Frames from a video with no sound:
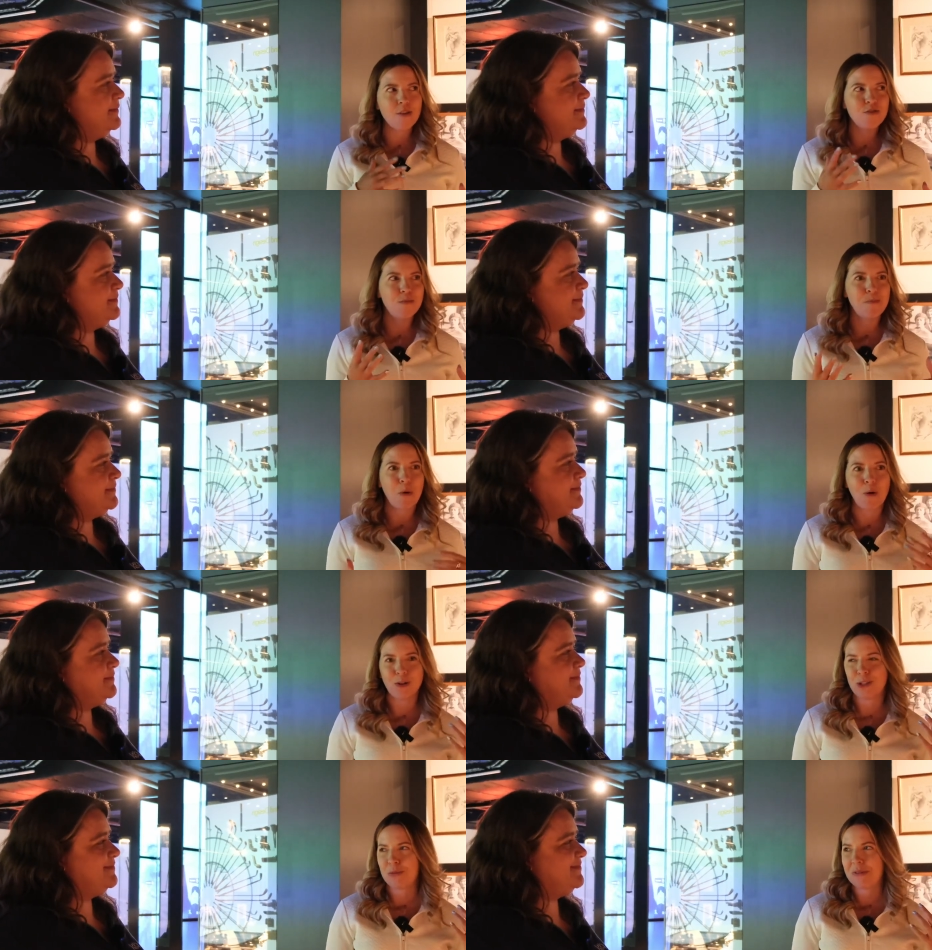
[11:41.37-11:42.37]
Speaker 1: out the
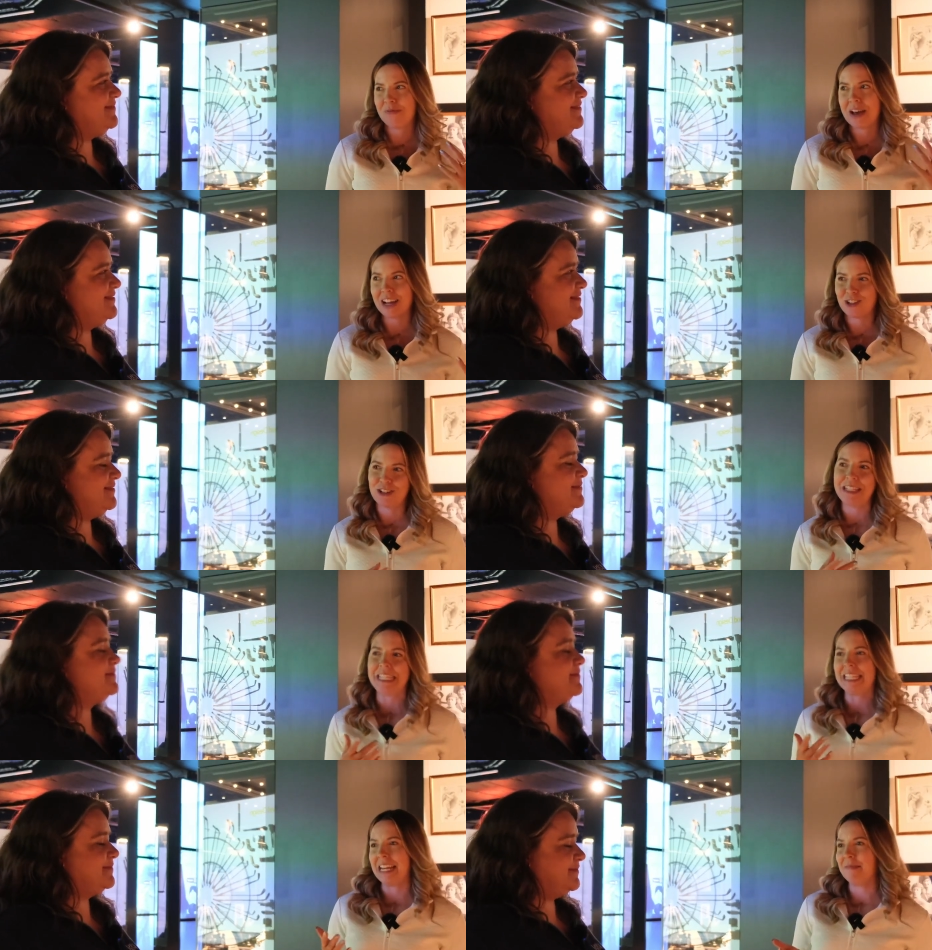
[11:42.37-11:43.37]
box with fashion
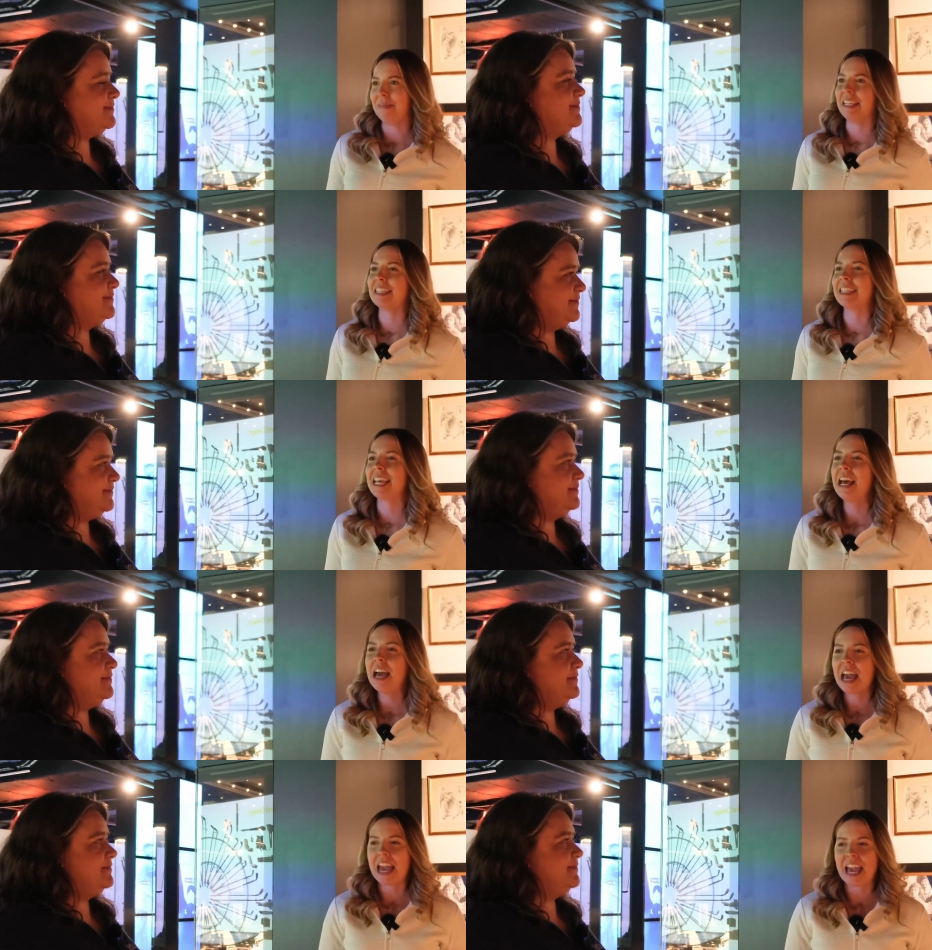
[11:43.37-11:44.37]
statements.
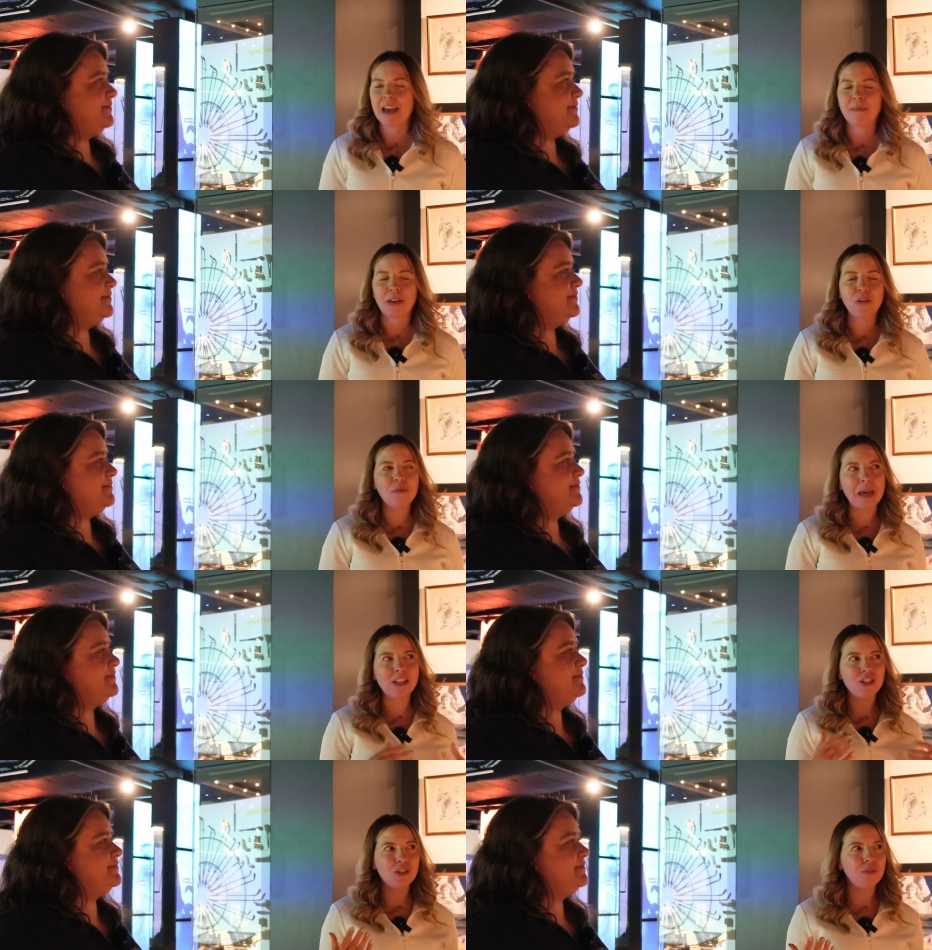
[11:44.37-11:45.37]
Um, you've
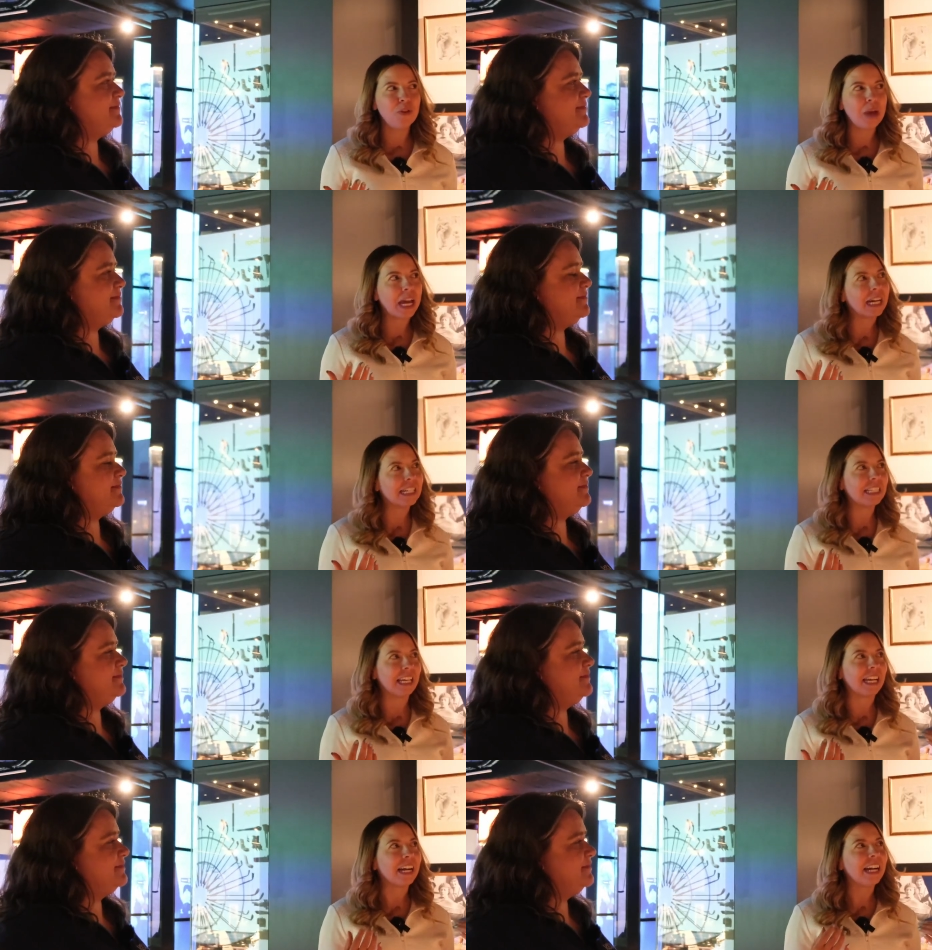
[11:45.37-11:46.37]
mentioned a few
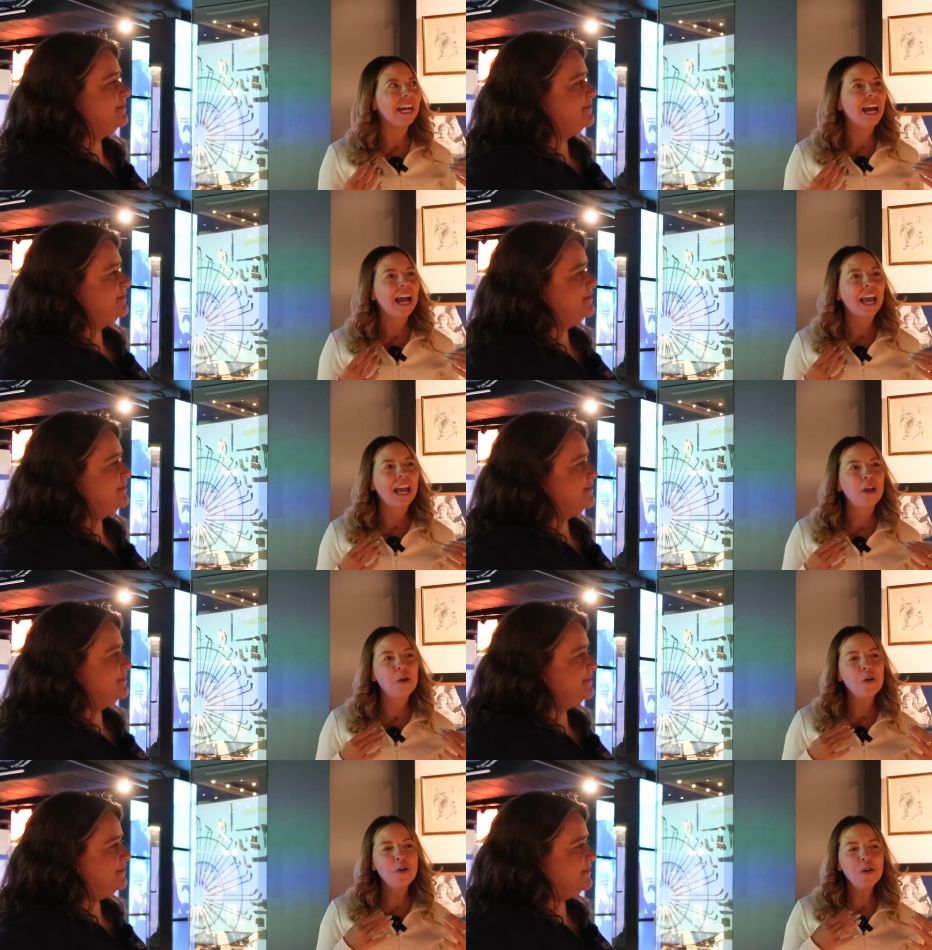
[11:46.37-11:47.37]
earlier.
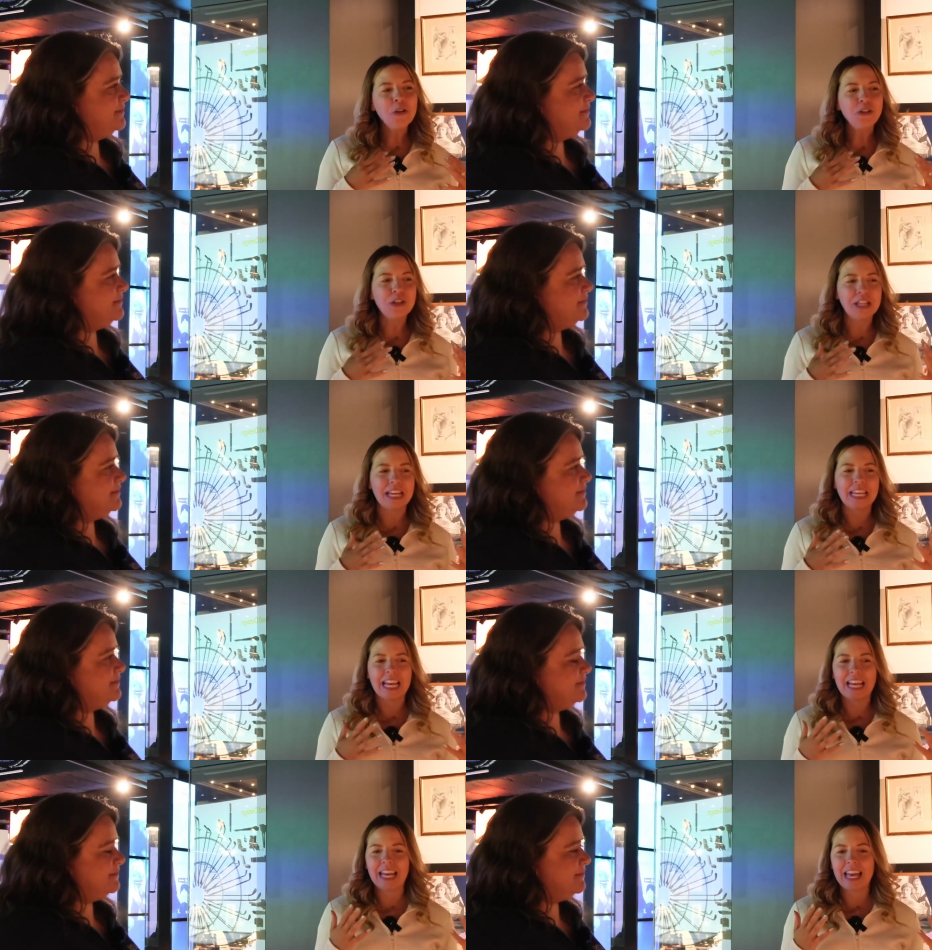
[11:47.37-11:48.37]
Who do you think,
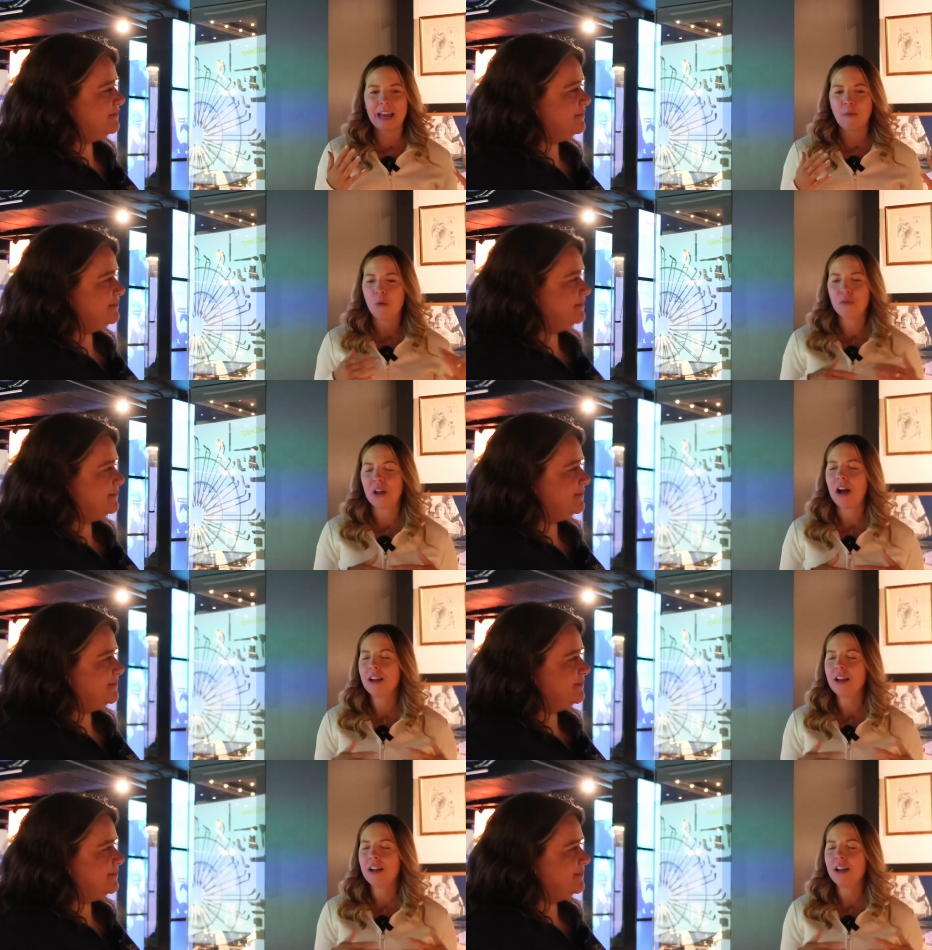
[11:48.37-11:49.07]
um, over the one